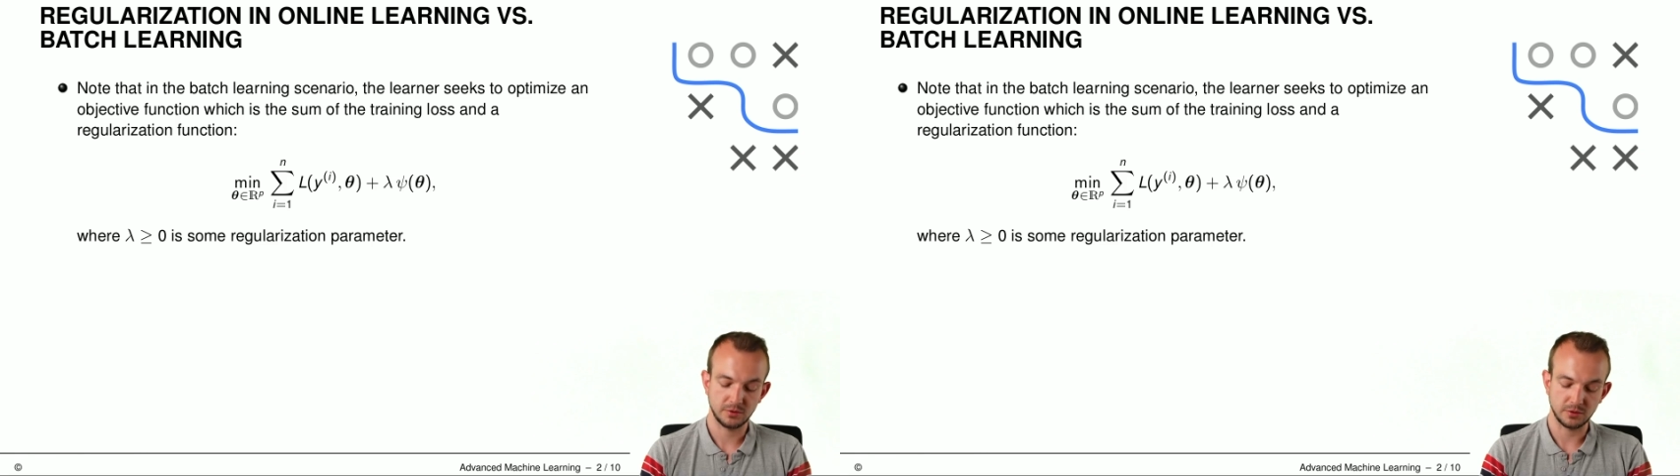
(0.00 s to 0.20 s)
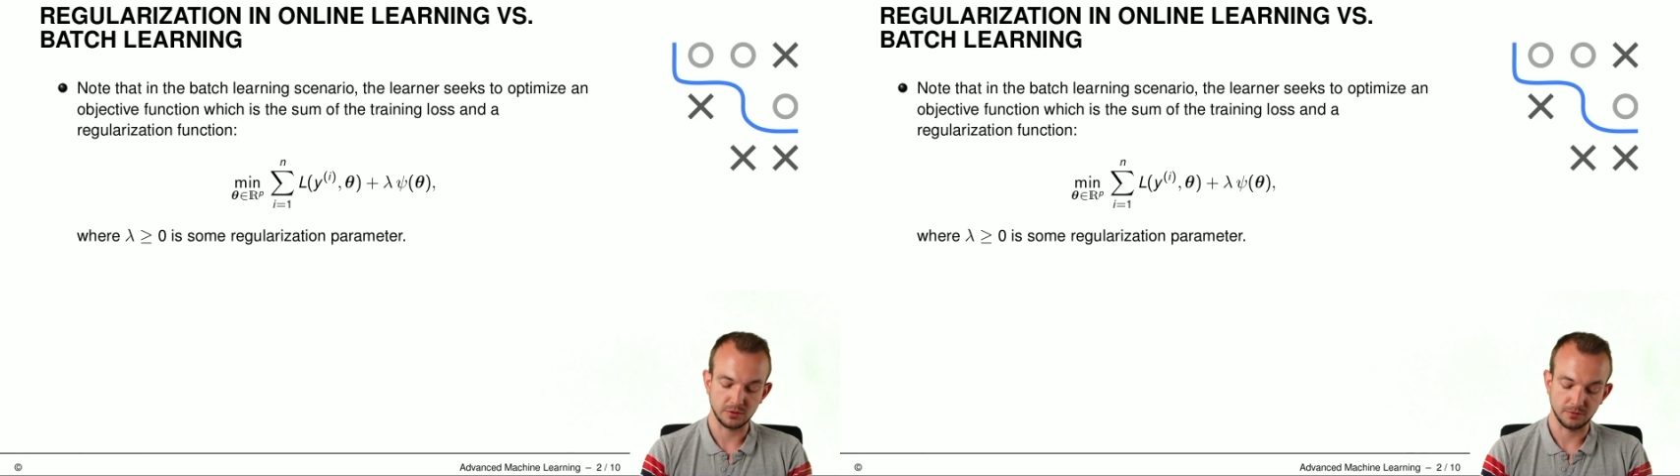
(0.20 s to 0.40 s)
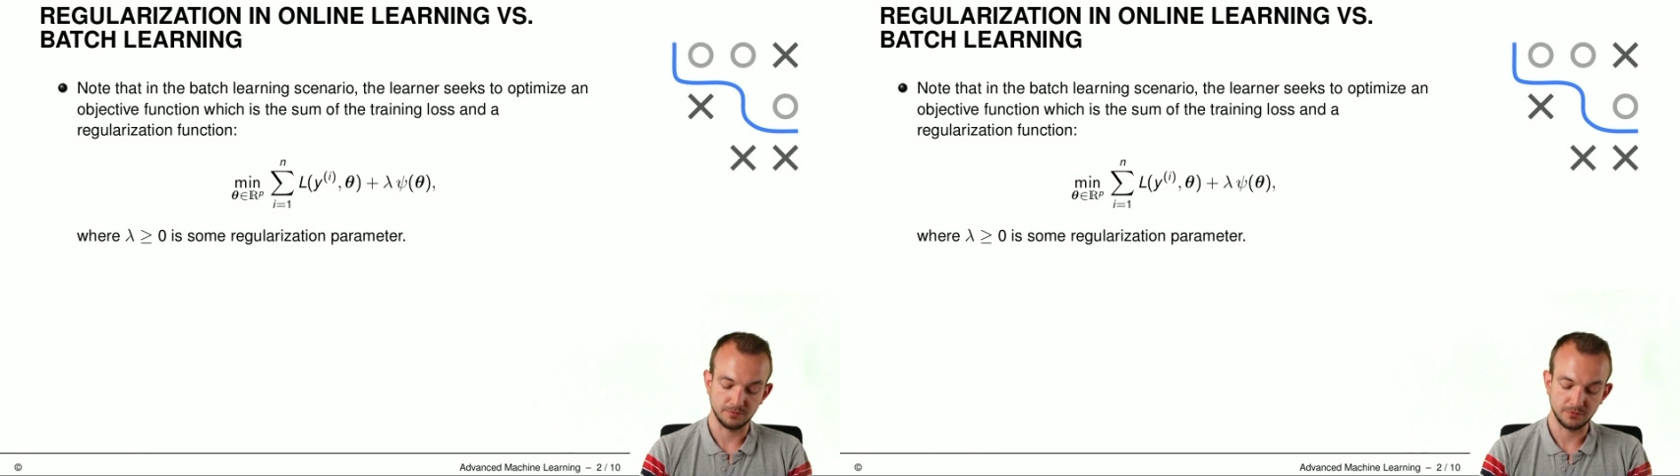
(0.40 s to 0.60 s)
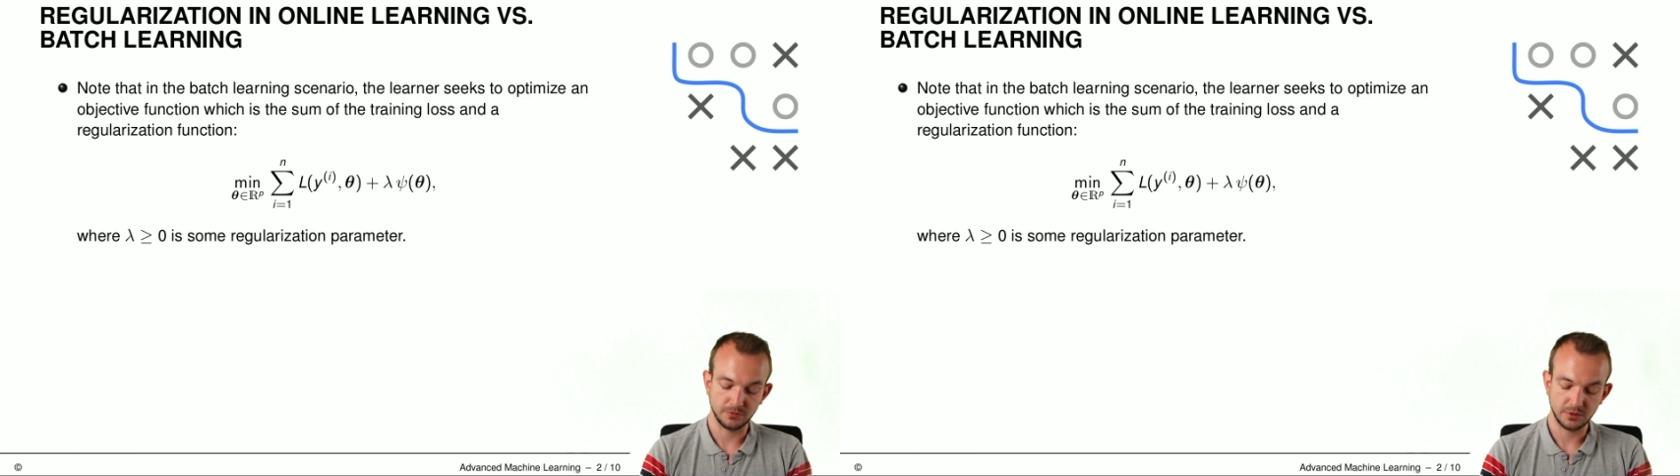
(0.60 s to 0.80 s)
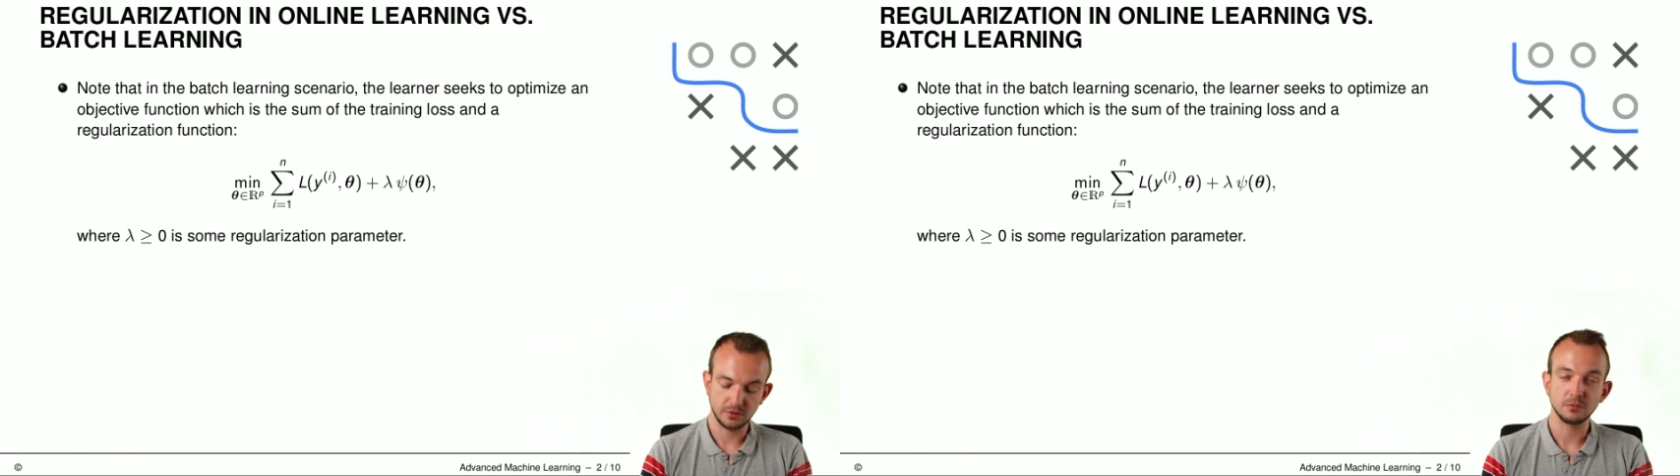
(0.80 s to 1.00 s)
So
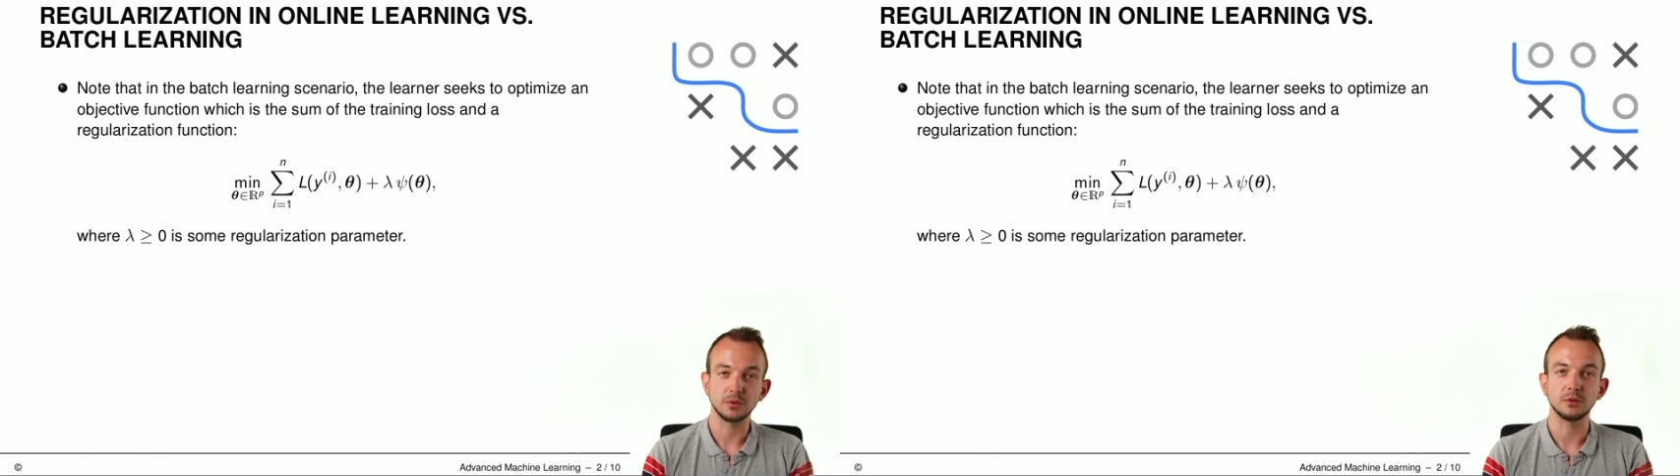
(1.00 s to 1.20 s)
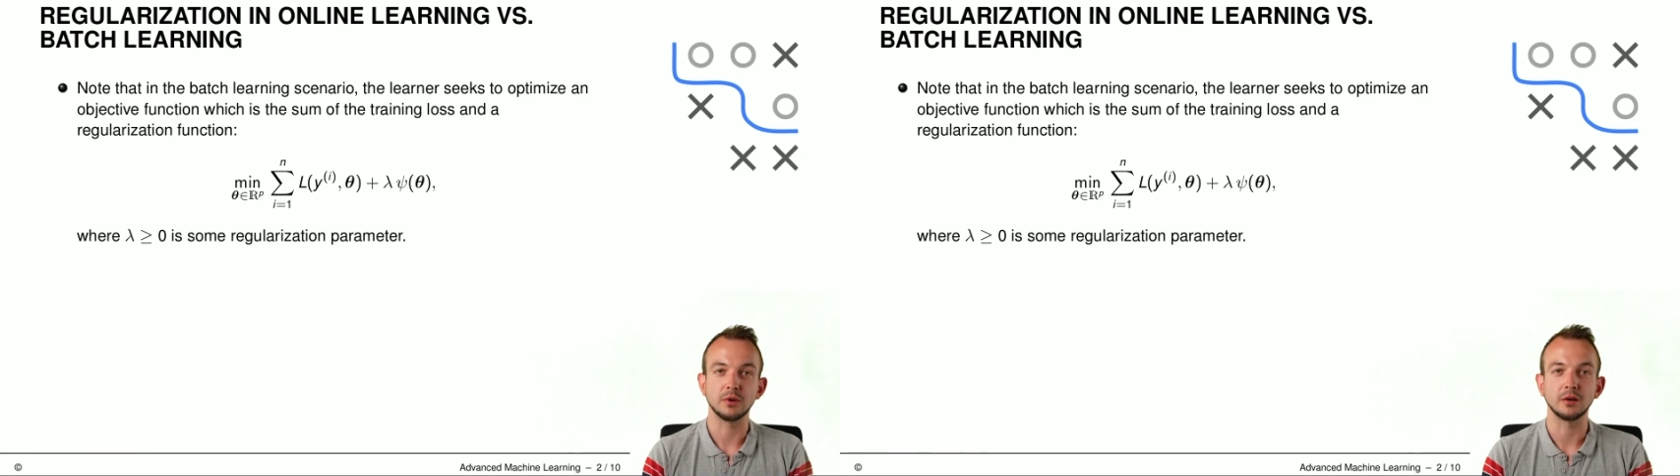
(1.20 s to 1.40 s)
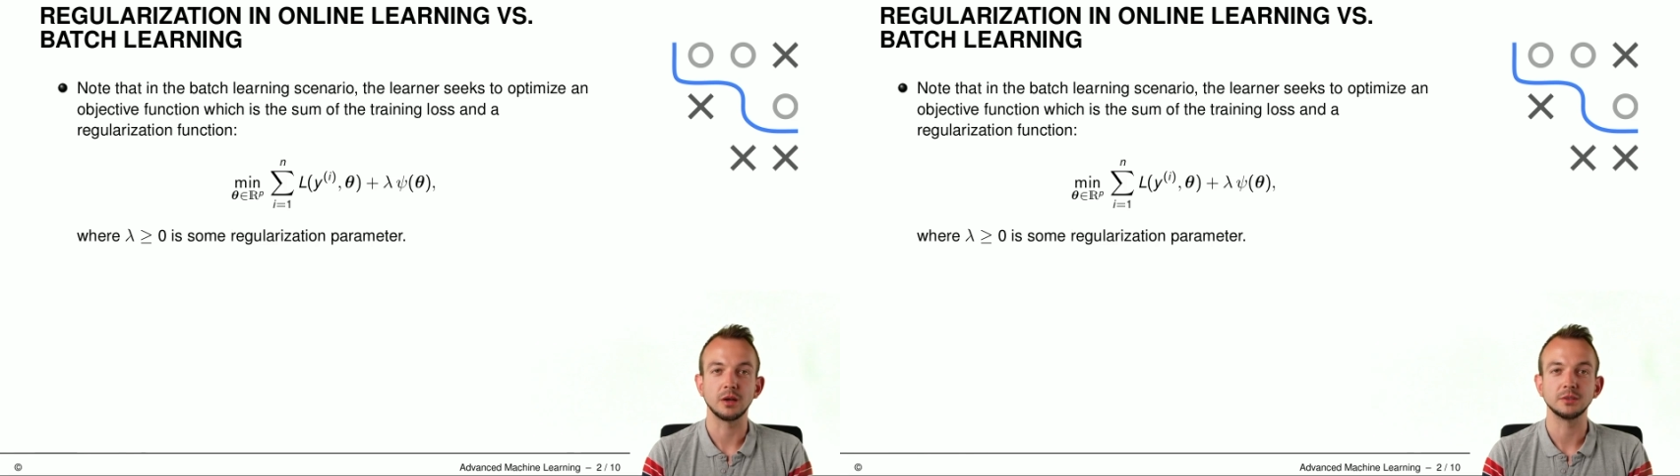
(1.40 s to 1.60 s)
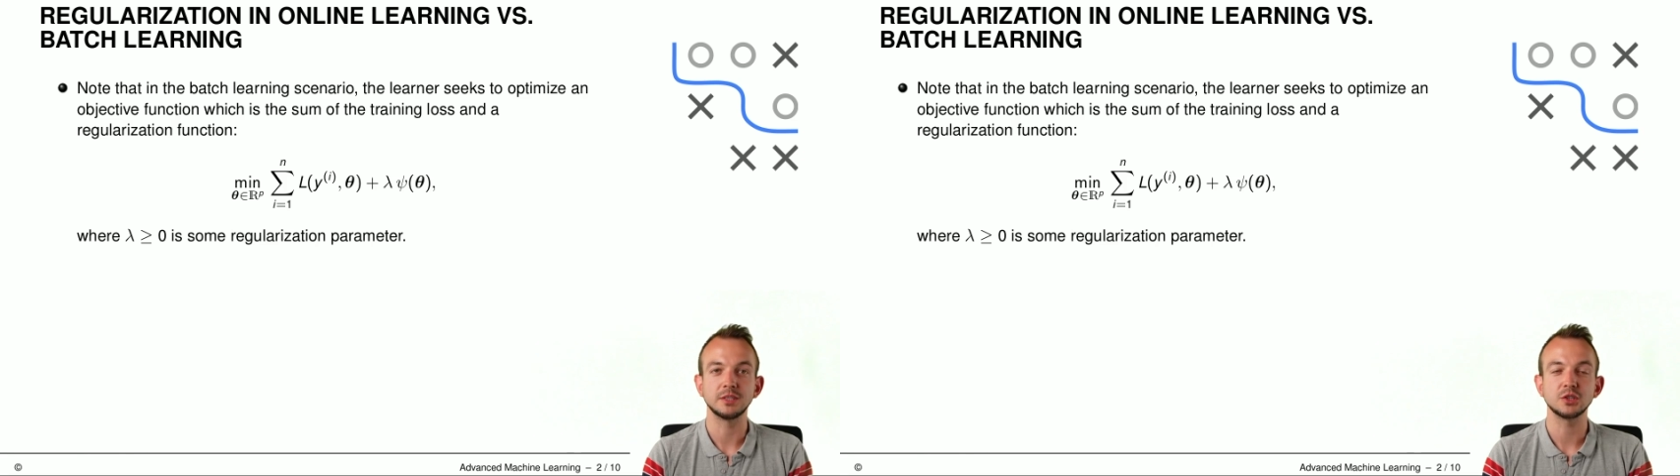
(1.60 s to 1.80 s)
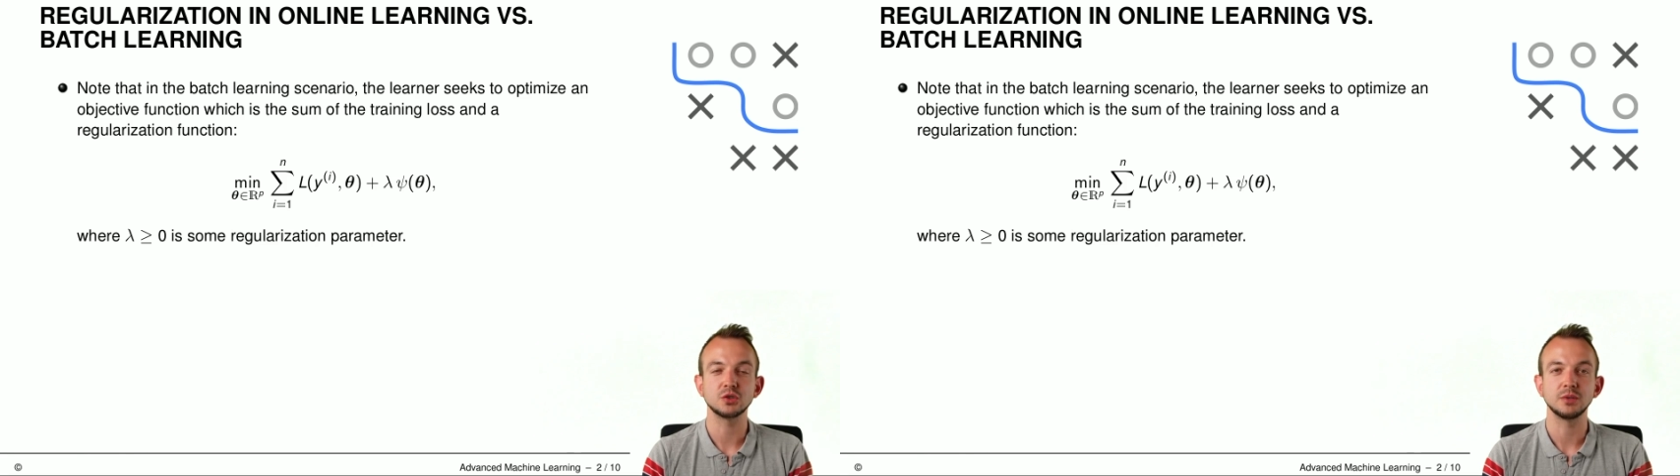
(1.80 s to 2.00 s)
with the
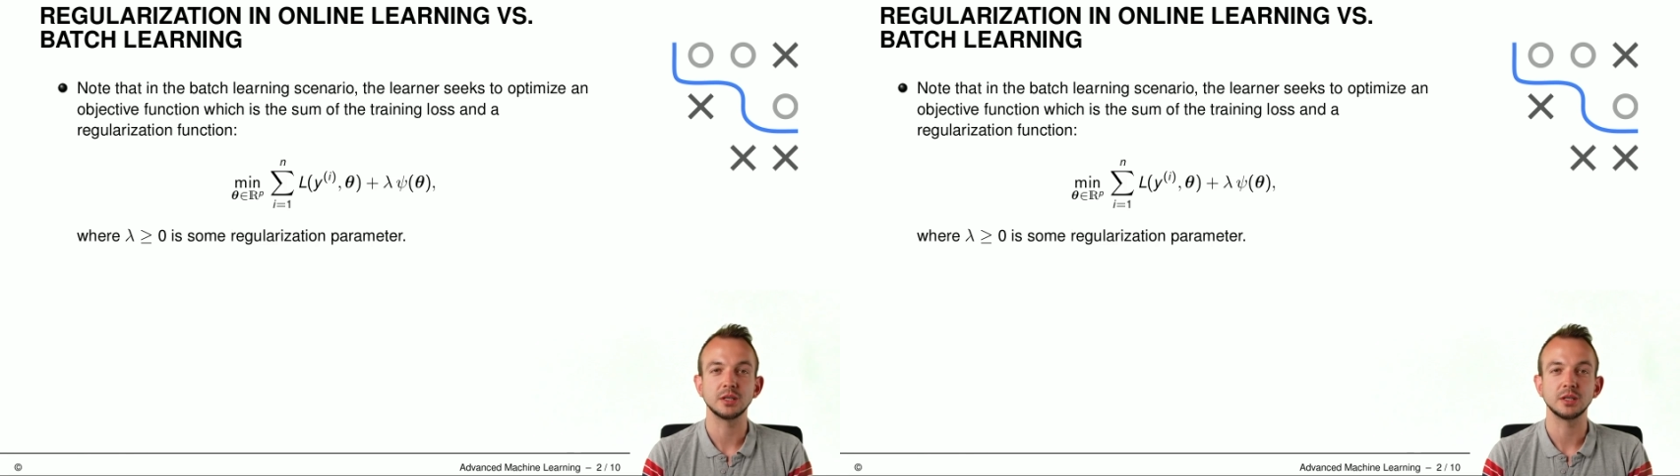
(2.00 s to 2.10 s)
regularization,